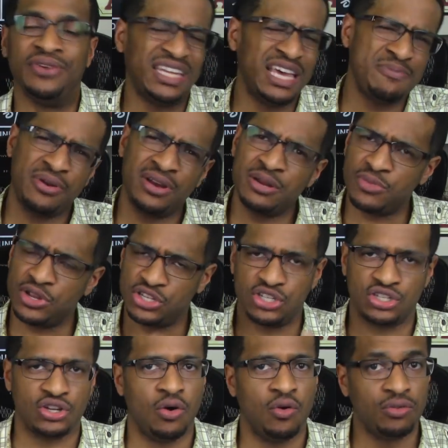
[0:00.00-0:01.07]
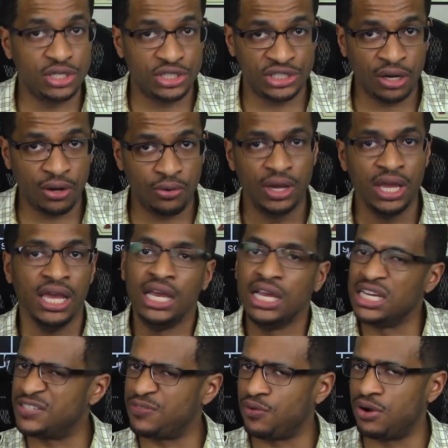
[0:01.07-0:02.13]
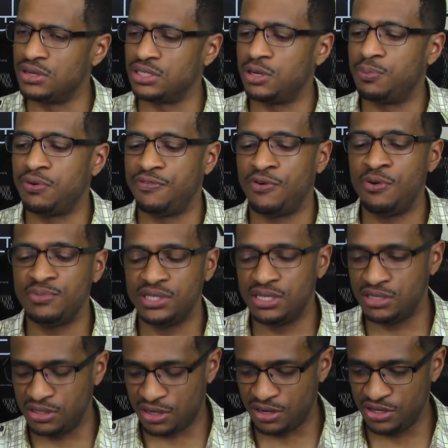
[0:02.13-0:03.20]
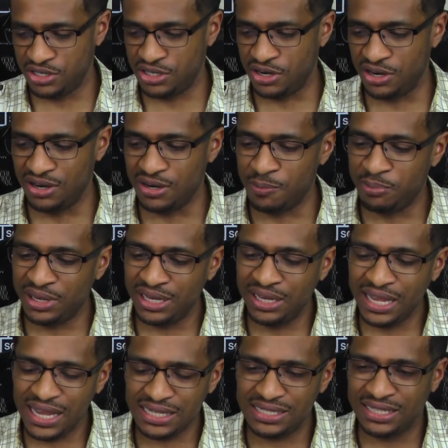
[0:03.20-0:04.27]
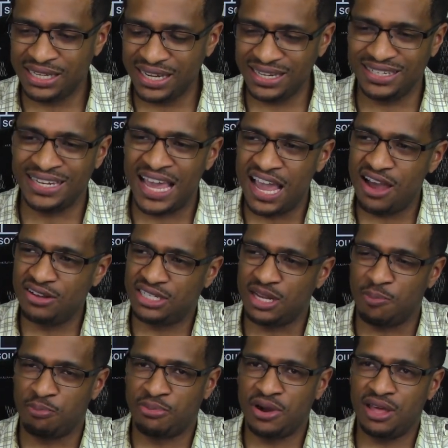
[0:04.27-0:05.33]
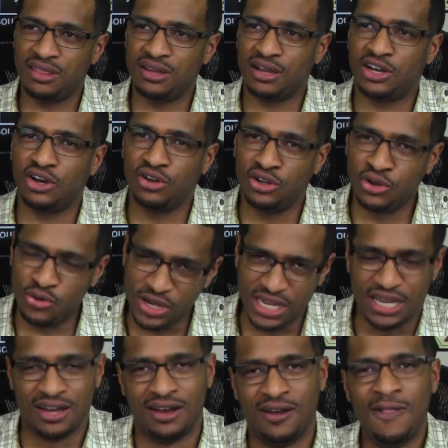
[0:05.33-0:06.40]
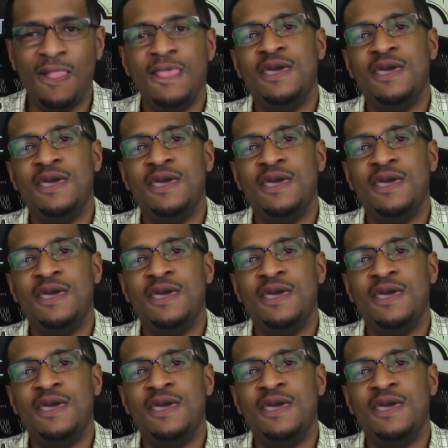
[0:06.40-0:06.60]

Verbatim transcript: They pretty much stole the show as far as their performances are concerned. But let's get down to Brother Kaluuya.